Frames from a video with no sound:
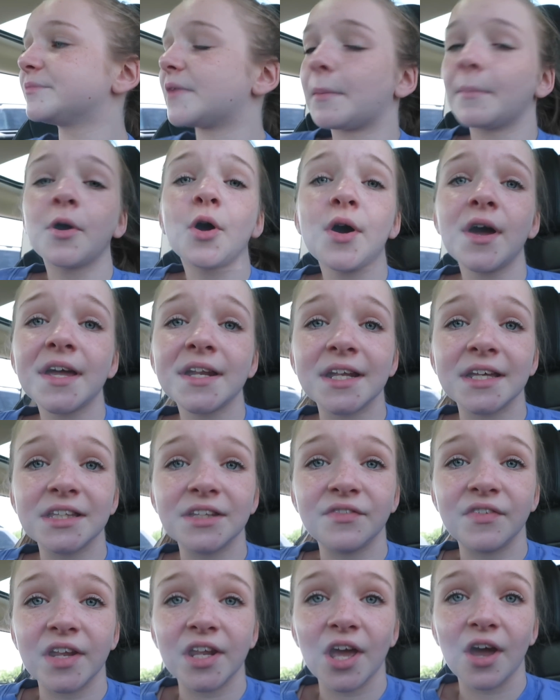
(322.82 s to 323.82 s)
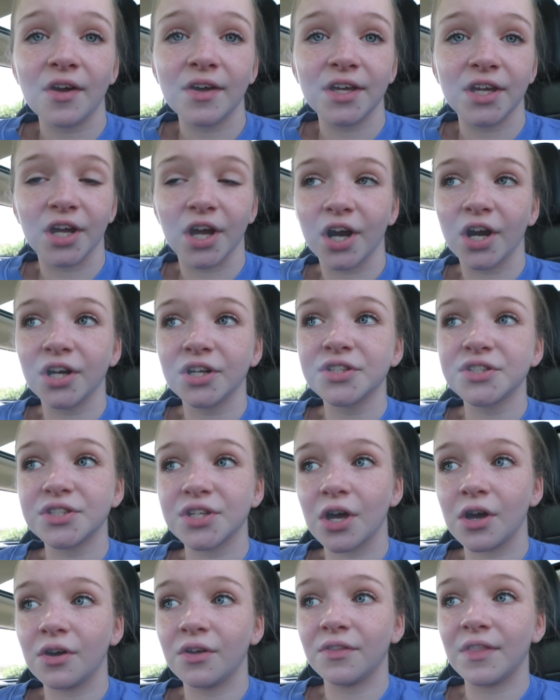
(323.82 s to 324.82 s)
I'm gonna go ahead and end the video here.
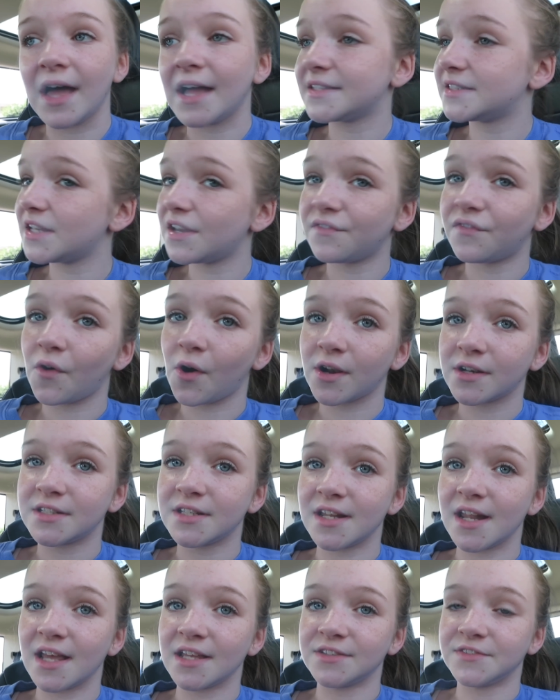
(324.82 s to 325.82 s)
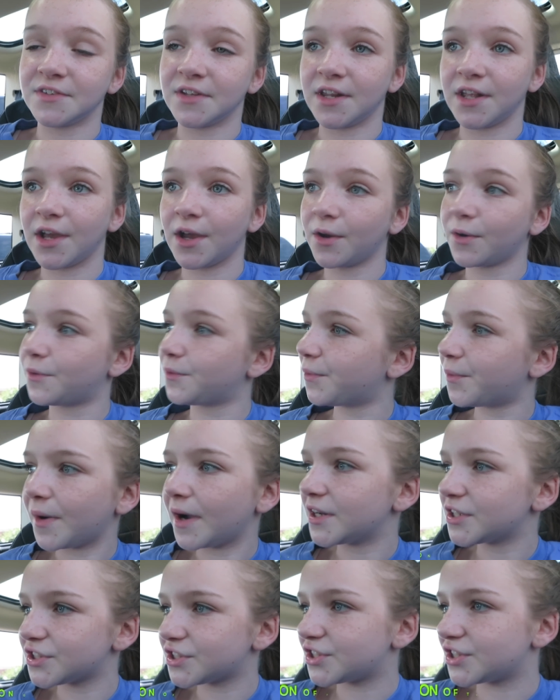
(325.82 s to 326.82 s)
So that's it for today's video.
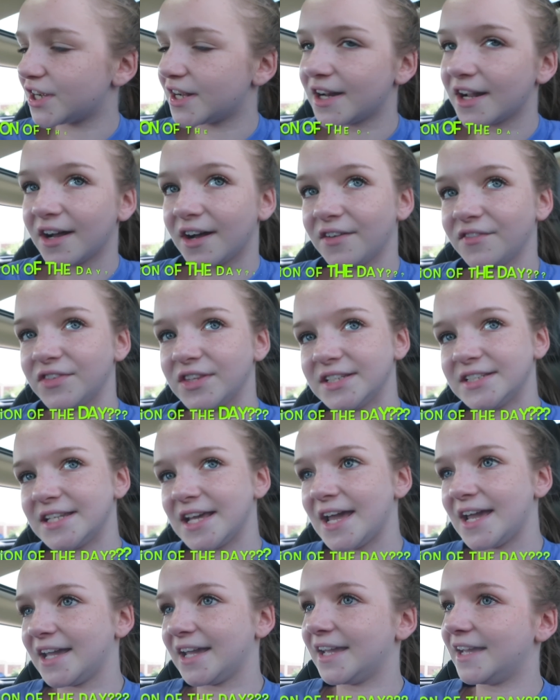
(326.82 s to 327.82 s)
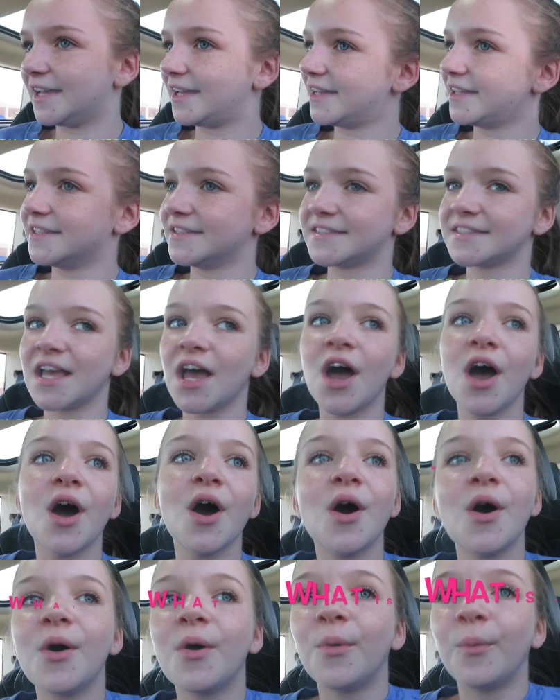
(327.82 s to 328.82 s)
Question of the day is,
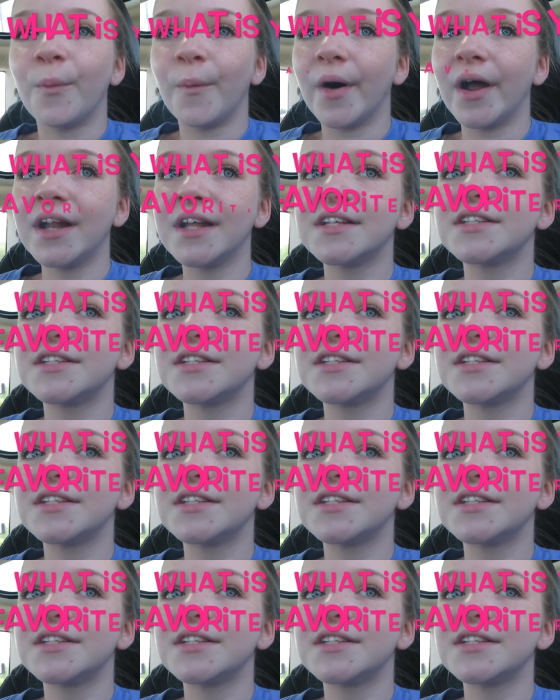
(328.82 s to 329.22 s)
what